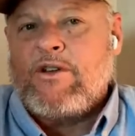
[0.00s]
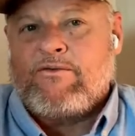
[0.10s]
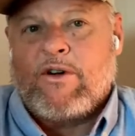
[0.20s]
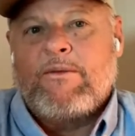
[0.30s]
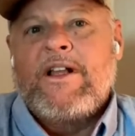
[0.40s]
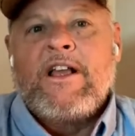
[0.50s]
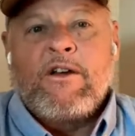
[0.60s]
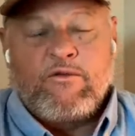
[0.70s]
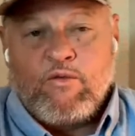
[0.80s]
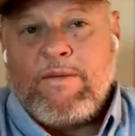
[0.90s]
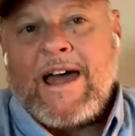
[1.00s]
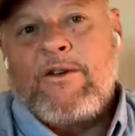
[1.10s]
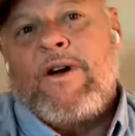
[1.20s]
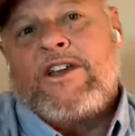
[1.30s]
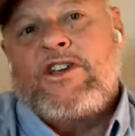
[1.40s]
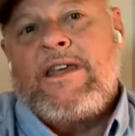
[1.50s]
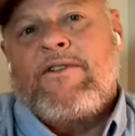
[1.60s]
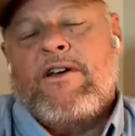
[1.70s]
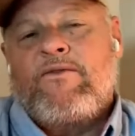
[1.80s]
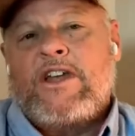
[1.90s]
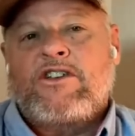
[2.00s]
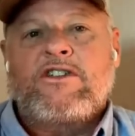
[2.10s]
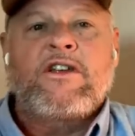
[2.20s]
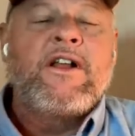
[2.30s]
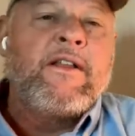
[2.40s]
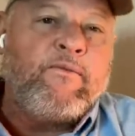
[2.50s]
uniform. By the way, Geneva Conventions.